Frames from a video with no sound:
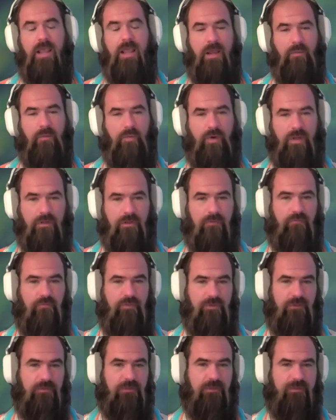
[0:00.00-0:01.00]
And while on
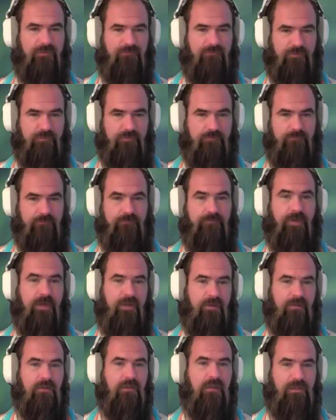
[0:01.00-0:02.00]
one level,
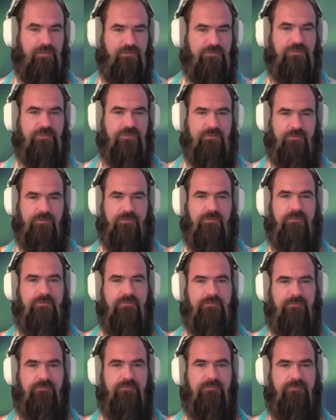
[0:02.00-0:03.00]
biologically,